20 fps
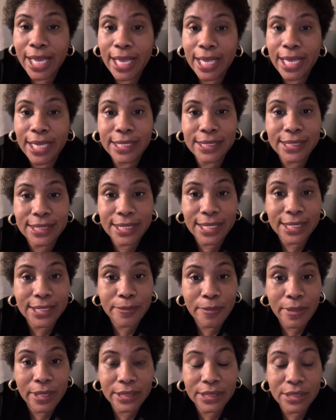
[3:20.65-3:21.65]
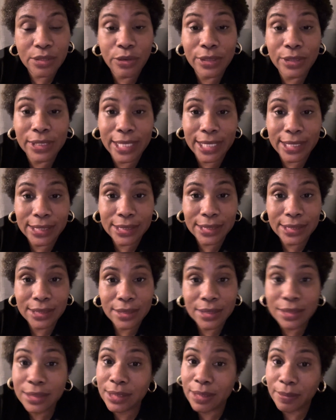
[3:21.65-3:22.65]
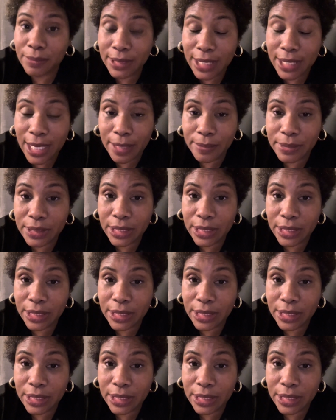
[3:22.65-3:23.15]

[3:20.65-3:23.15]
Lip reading: It's 6 months or less. Sometimes